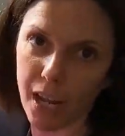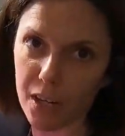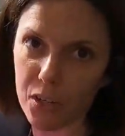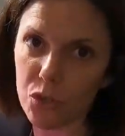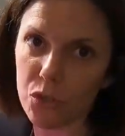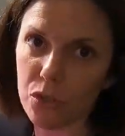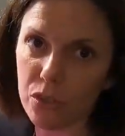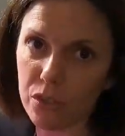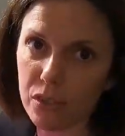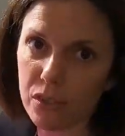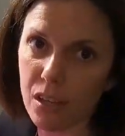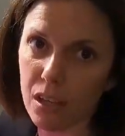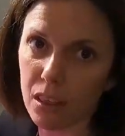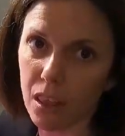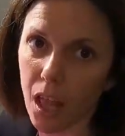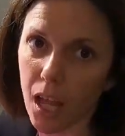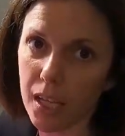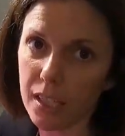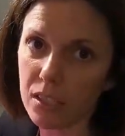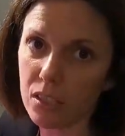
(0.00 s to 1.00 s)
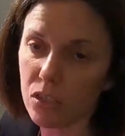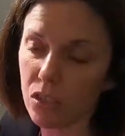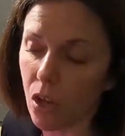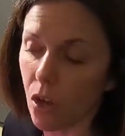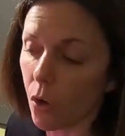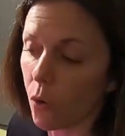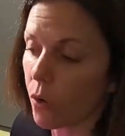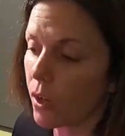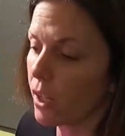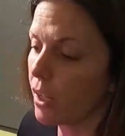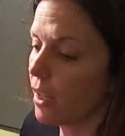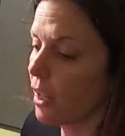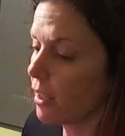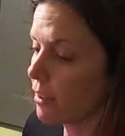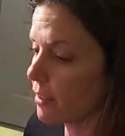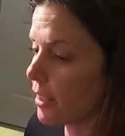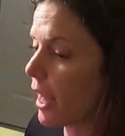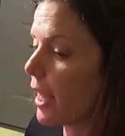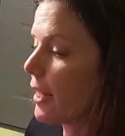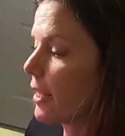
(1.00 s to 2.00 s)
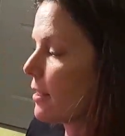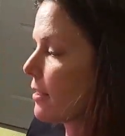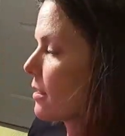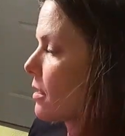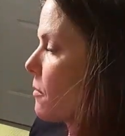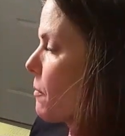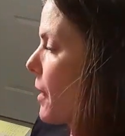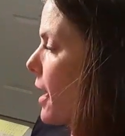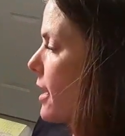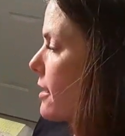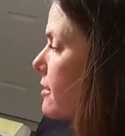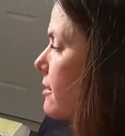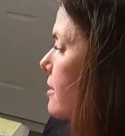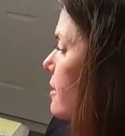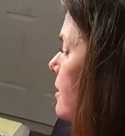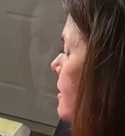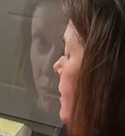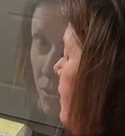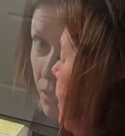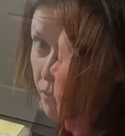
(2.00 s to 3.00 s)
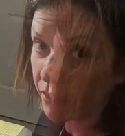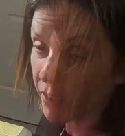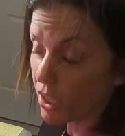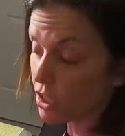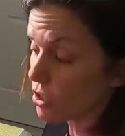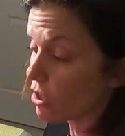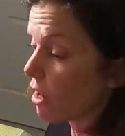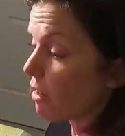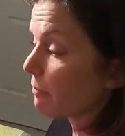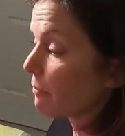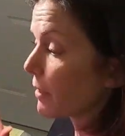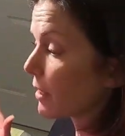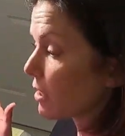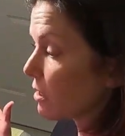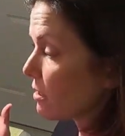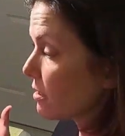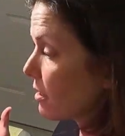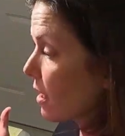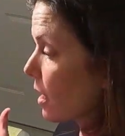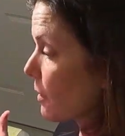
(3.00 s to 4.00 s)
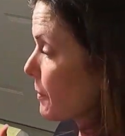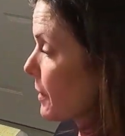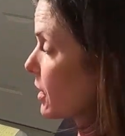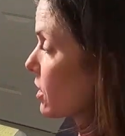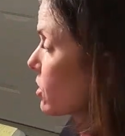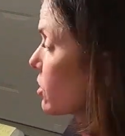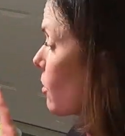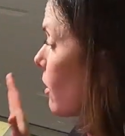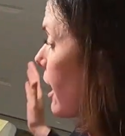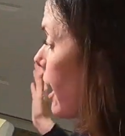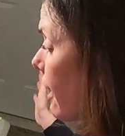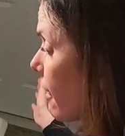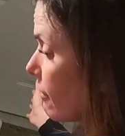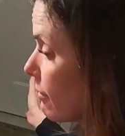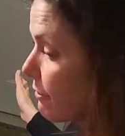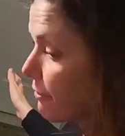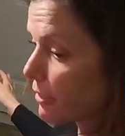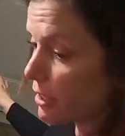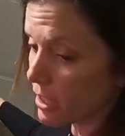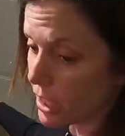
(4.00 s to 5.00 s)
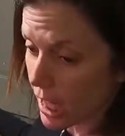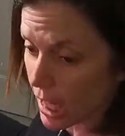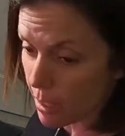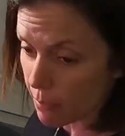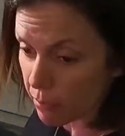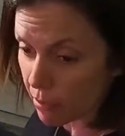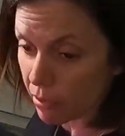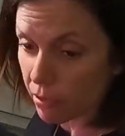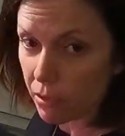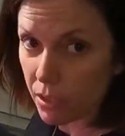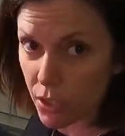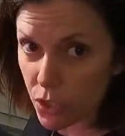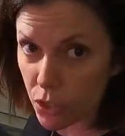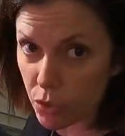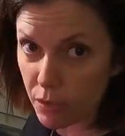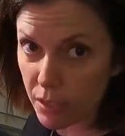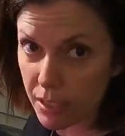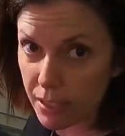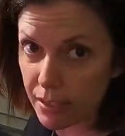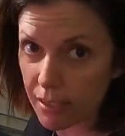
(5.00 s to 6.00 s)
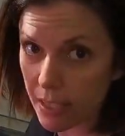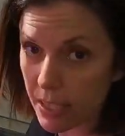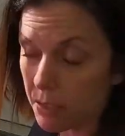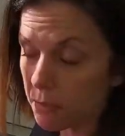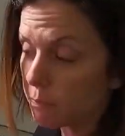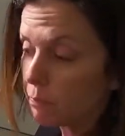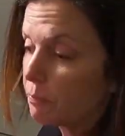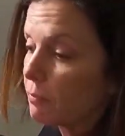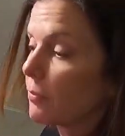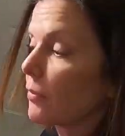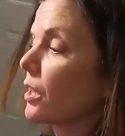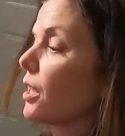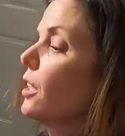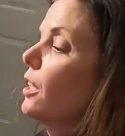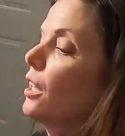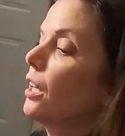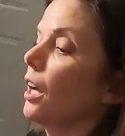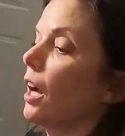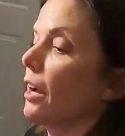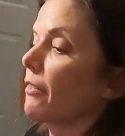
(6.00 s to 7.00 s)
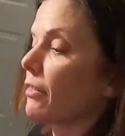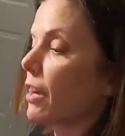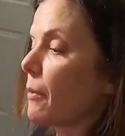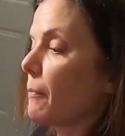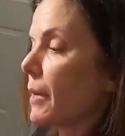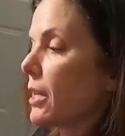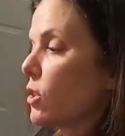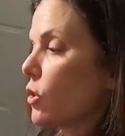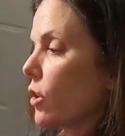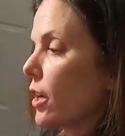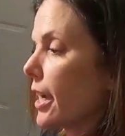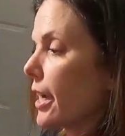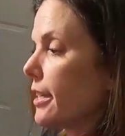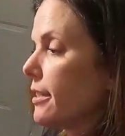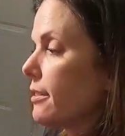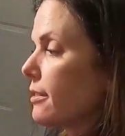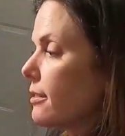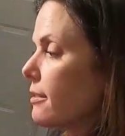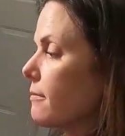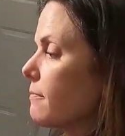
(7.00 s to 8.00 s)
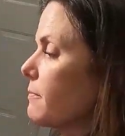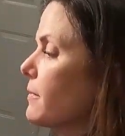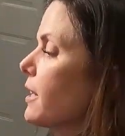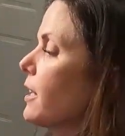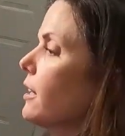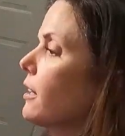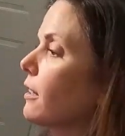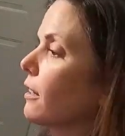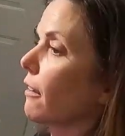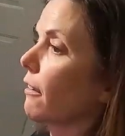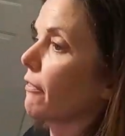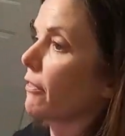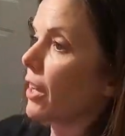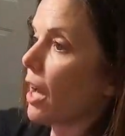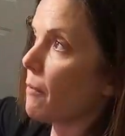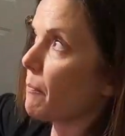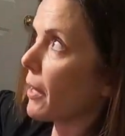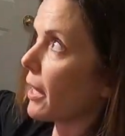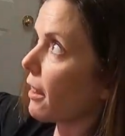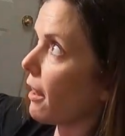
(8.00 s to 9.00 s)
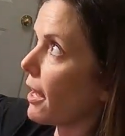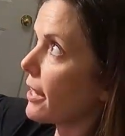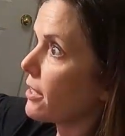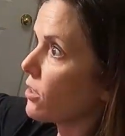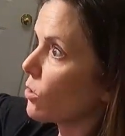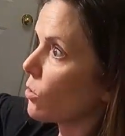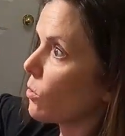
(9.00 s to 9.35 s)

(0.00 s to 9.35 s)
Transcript: natural sunlight. So that is the best. To finish off my little setup here, so I have a table, as you can see. I've got my trays. I've got my light